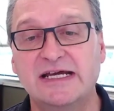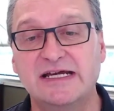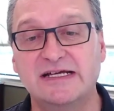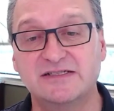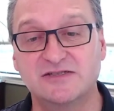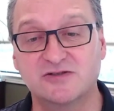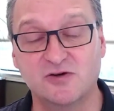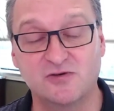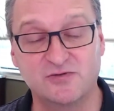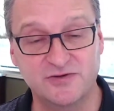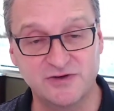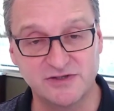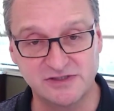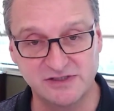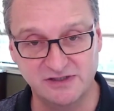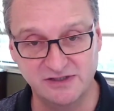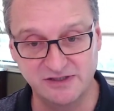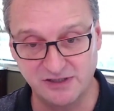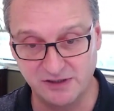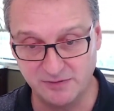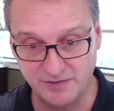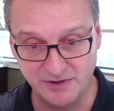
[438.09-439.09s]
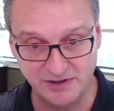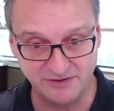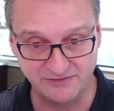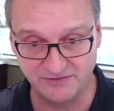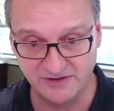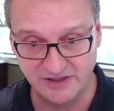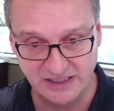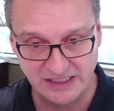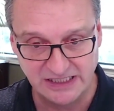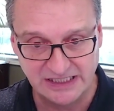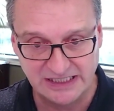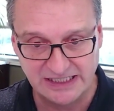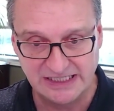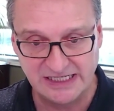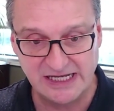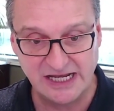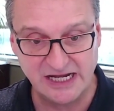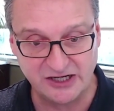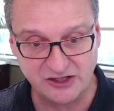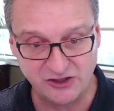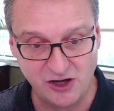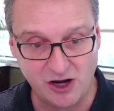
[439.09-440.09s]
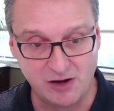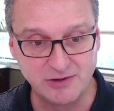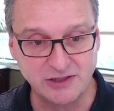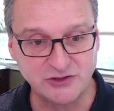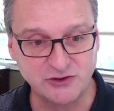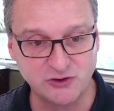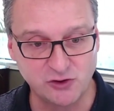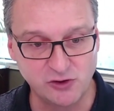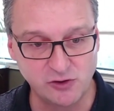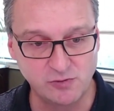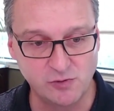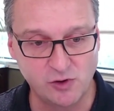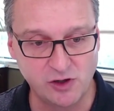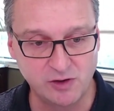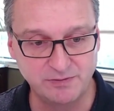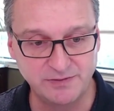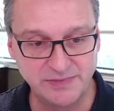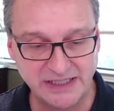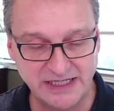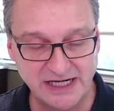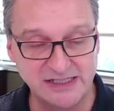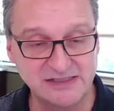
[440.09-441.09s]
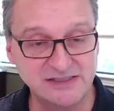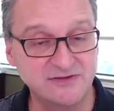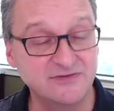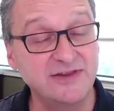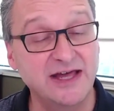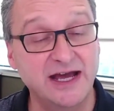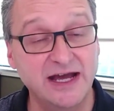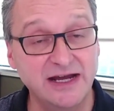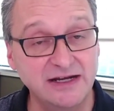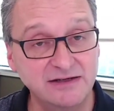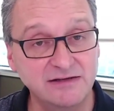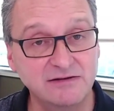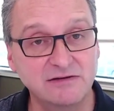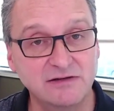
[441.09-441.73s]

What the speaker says: And so if there's a little bit of economic turmoil because of that,